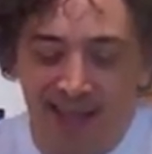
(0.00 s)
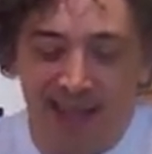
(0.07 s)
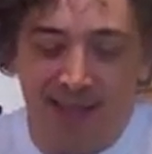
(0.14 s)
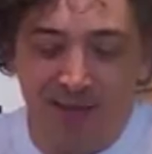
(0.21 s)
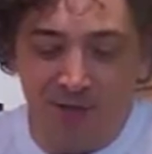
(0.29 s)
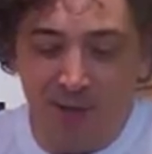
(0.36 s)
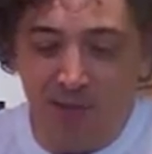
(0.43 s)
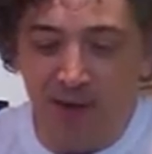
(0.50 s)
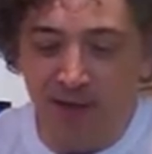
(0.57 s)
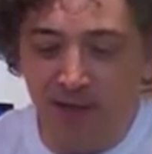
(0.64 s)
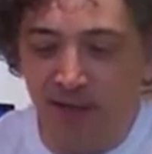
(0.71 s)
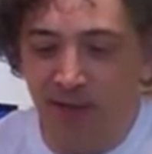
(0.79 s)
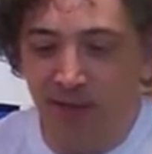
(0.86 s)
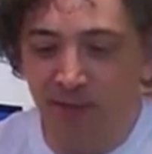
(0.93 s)
I just wanted
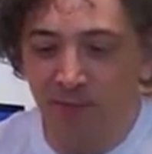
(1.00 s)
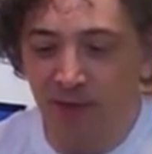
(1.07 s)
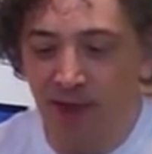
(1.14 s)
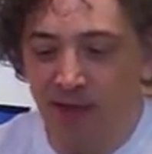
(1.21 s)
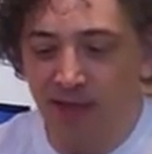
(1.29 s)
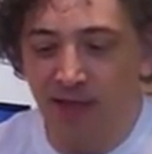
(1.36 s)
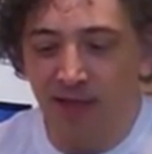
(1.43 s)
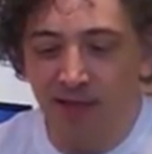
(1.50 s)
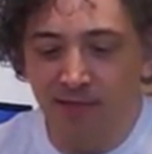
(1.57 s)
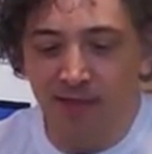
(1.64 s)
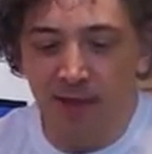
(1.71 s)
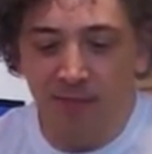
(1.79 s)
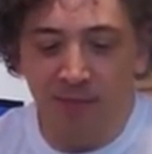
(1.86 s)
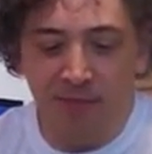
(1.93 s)
to give you guys a heads
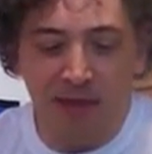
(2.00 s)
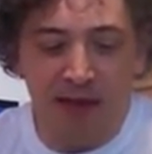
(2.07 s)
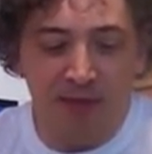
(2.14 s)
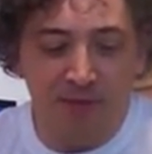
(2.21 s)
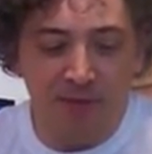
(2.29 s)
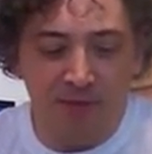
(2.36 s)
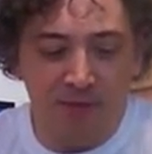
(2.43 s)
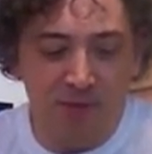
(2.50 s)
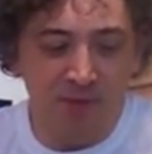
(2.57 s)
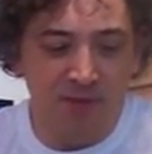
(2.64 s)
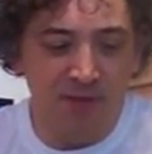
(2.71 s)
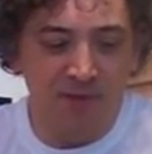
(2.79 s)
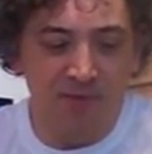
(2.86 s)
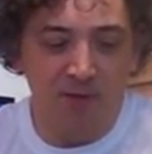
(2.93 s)
up that I've been
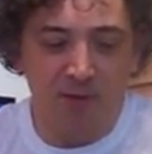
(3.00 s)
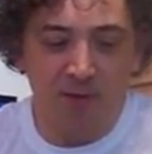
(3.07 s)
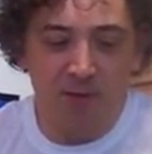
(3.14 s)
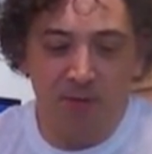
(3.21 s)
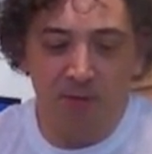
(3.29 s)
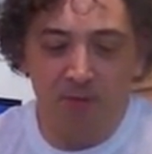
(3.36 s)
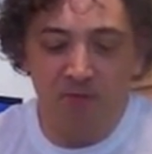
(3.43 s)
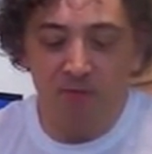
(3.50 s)
juicing for